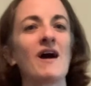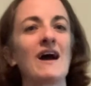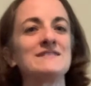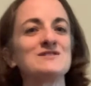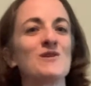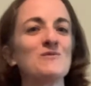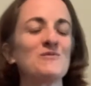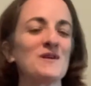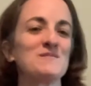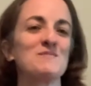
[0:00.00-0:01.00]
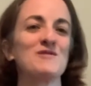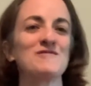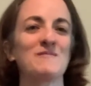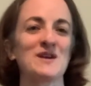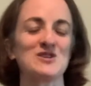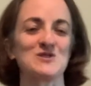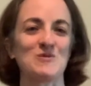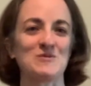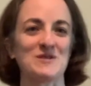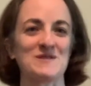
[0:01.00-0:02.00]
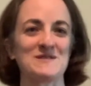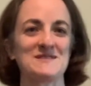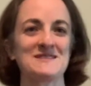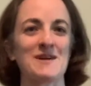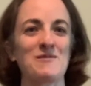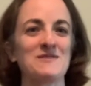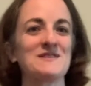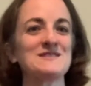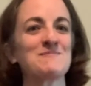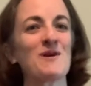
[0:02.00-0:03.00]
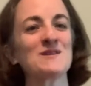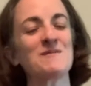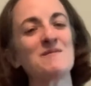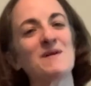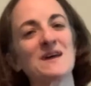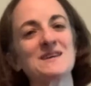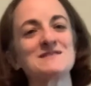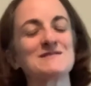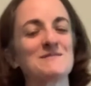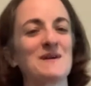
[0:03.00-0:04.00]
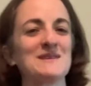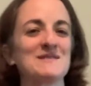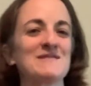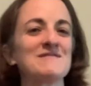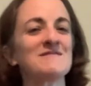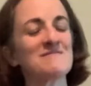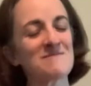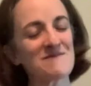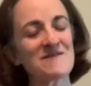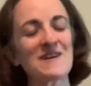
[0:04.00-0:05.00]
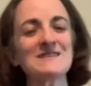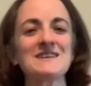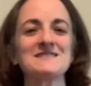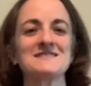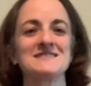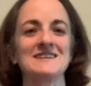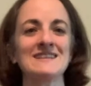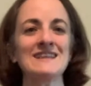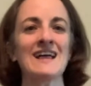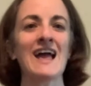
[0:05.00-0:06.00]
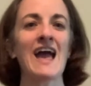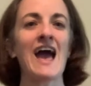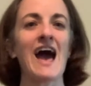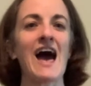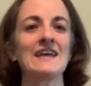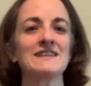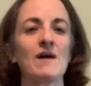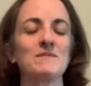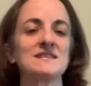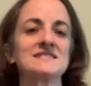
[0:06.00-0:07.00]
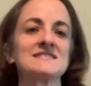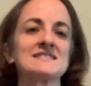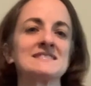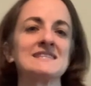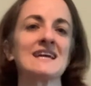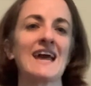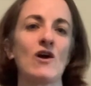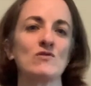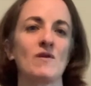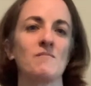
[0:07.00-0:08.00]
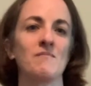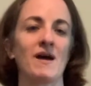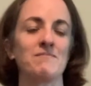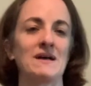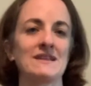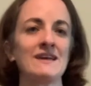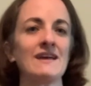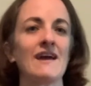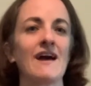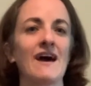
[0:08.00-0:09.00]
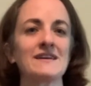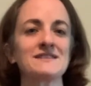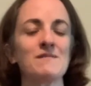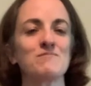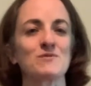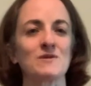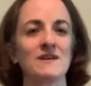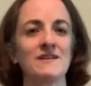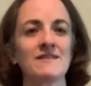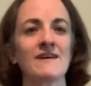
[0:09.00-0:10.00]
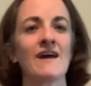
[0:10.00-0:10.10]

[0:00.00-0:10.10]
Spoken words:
I don't want to move my shoulders. I want this part of my body to remain fairly still, and I'm going to stick out my belly as I breathe,